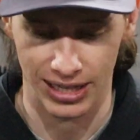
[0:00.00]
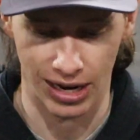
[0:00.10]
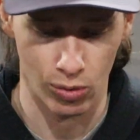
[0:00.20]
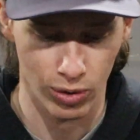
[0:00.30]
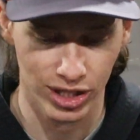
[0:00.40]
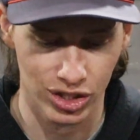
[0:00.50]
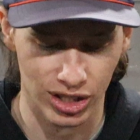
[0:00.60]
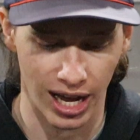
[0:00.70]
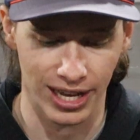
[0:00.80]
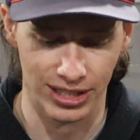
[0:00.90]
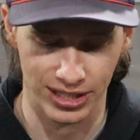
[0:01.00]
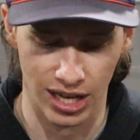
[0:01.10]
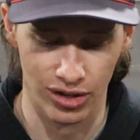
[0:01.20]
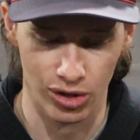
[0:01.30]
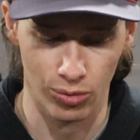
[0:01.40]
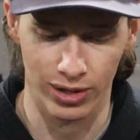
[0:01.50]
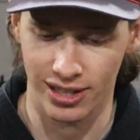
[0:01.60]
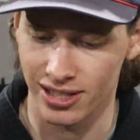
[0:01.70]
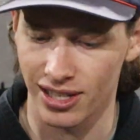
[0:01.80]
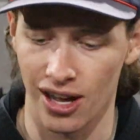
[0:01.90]
And I wish I could tell you what
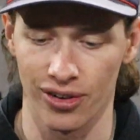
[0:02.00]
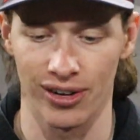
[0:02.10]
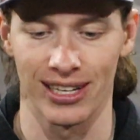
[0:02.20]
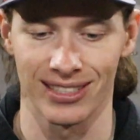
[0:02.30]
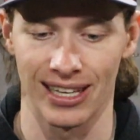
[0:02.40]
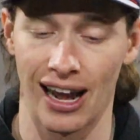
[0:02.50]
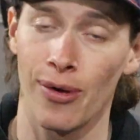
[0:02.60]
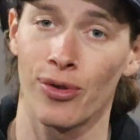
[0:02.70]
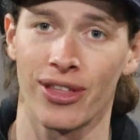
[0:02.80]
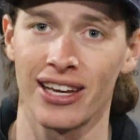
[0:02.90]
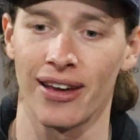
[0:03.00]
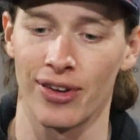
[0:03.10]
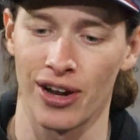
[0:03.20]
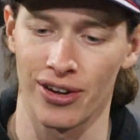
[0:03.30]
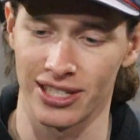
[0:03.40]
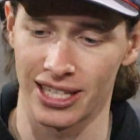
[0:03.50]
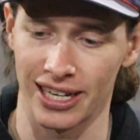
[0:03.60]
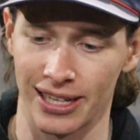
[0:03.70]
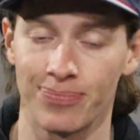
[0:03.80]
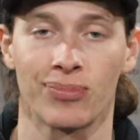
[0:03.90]
this color is, and I will think of it here in a
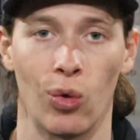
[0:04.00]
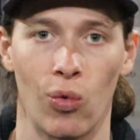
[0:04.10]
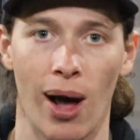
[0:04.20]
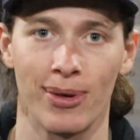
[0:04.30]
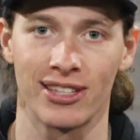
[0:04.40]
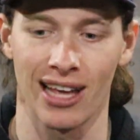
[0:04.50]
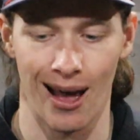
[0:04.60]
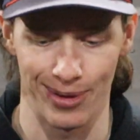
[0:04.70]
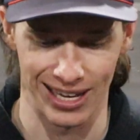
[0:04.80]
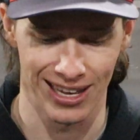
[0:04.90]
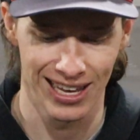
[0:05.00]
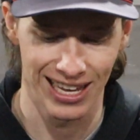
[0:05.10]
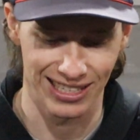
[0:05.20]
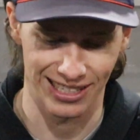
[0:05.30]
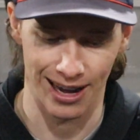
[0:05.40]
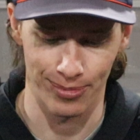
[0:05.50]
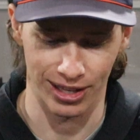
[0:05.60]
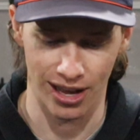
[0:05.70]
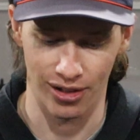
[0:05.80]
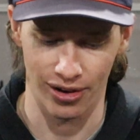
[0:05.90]
second. Wabi Sabi is the name of
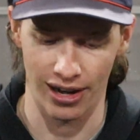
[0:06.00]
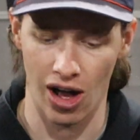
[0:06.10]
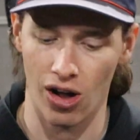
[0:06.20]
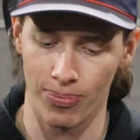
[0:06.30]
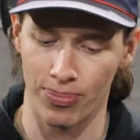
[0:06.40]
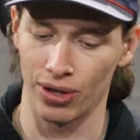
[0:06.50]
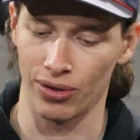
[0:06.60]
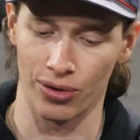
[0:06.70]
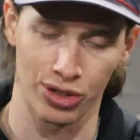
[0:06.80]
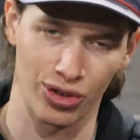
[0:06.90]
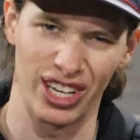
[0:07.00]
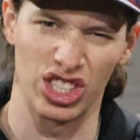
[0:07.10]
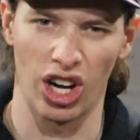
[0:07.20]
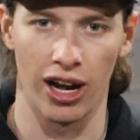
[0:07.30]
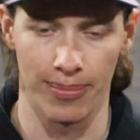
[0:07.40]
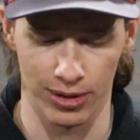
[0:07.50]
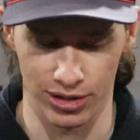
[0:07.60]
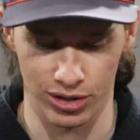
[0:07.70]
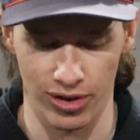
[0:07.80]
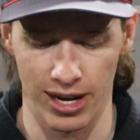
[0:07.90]
the color, and I'll put a little screenshot up on
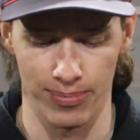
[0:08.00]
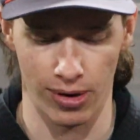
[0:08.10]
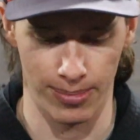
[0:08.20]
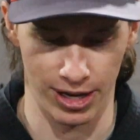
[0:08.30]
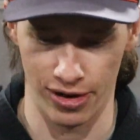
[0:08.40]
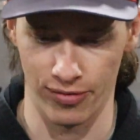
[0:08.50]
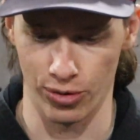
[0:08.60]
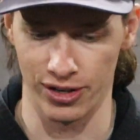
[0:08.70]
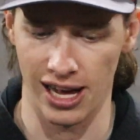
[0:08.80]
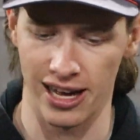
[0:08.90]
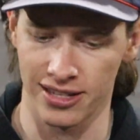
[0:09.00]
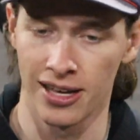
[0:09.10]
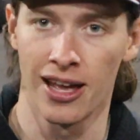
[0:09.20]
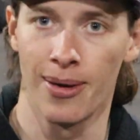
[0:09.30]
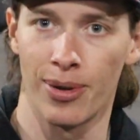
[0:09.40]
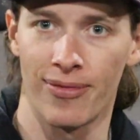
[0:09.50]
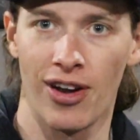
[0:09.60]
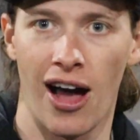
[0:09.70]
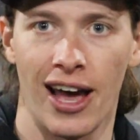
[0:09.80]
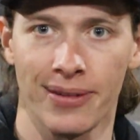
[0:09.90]
the screen probably here for you guys. But if
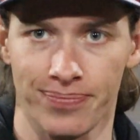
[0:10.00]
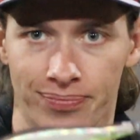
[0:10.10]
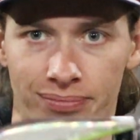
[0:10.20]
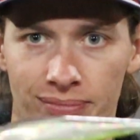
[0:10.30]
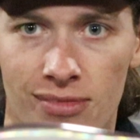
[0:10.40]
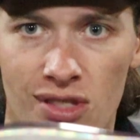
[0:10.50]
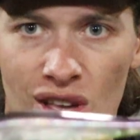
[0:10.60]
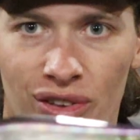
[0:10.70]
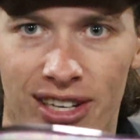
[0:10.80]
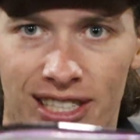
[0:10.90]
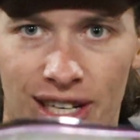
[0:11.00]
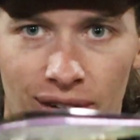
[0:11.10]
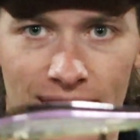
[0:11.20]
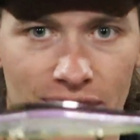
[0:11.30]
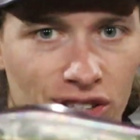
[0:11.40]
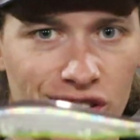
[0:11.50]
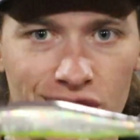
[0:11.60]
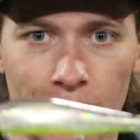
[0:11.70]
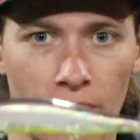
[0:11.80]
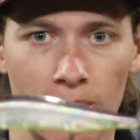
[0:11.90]
not, you can see it right there. It's
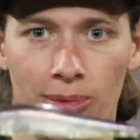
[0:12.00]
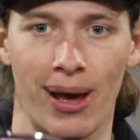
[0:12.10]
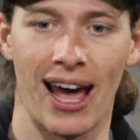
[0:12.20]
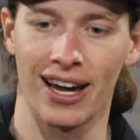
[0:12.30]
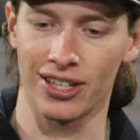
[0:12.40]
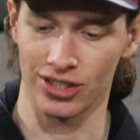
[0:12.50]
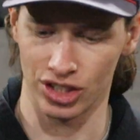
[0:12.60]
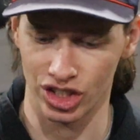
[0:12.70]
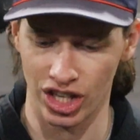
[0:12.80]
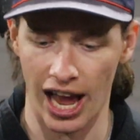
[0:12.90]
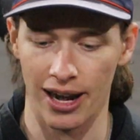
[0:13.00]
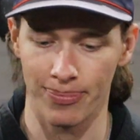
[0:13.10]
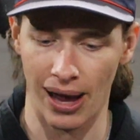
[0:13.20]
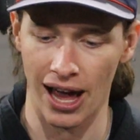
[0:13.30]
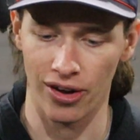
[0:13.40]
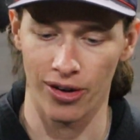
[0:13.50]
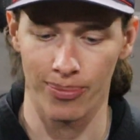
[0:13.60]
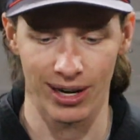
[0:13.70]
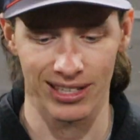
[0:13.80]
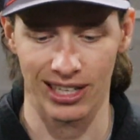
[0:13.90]
just a purple back shad
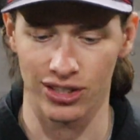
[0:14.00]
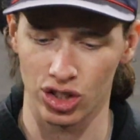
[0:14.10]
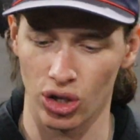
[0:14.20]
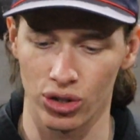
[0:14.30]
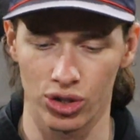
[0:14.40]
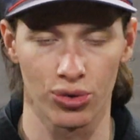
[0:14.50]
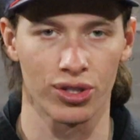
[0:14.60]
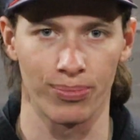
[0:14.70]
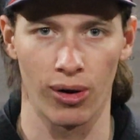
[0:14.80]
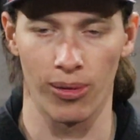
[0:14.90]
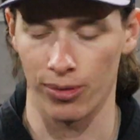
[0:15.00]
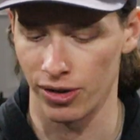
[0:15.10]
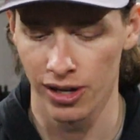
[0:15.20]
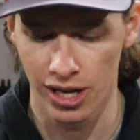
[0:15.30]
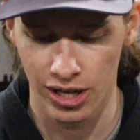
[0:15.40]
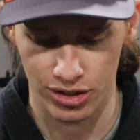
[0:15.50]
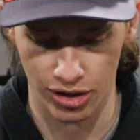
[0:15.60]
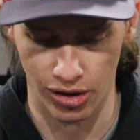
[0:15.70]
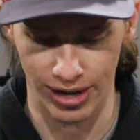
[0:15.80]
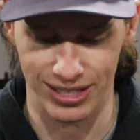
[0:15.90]
pattern, but it's got the chartreuse in purple.
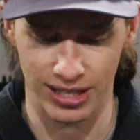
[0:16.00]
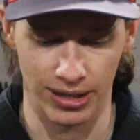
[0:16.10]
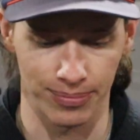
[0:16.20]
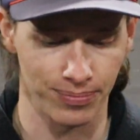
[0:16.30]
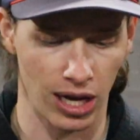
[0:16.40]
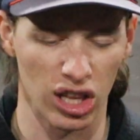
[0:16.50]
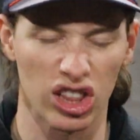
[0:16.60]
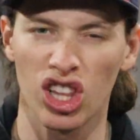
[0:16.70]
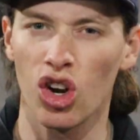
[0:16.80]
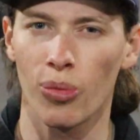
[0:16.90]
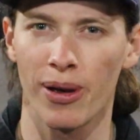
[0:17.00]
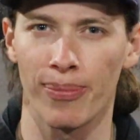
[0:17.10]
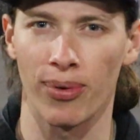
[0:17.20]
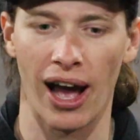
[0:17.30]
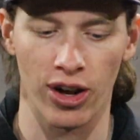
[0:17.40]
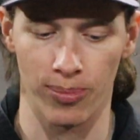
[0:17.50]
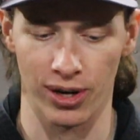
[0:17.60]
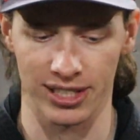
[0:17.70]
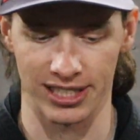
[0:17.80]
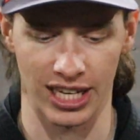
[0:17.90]
So it's a little bit brighter
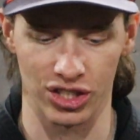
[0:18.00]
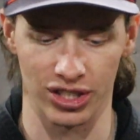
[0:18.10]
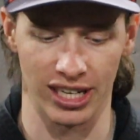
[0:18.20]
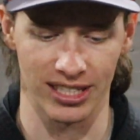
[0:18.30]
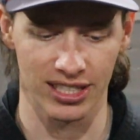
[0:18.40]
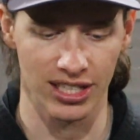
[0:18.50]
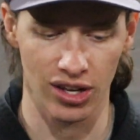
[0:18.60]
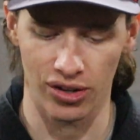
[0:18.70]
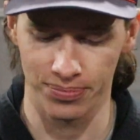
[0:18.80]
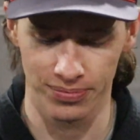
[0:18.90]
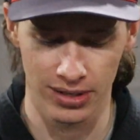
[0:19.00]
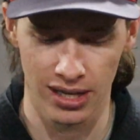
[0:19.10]
presentation. It's still